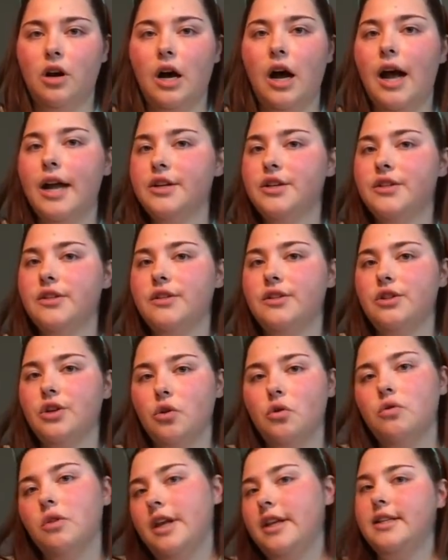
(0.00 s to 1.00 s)
I just
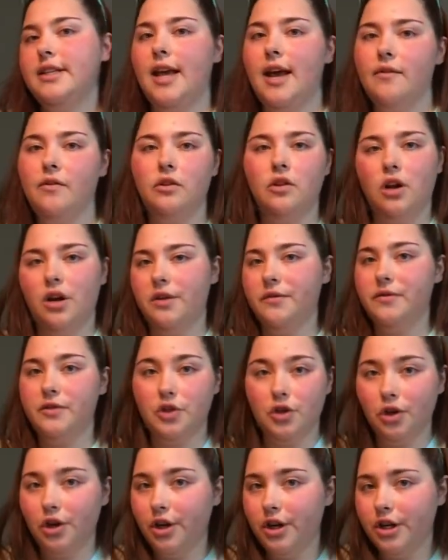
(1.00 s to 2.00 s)
don't like to have a lot of
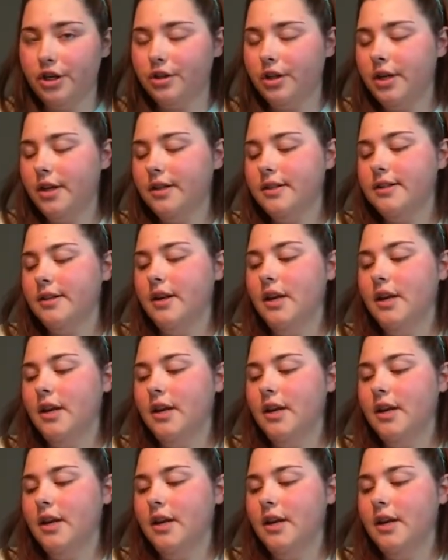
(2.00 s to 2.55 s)
sugary drinks,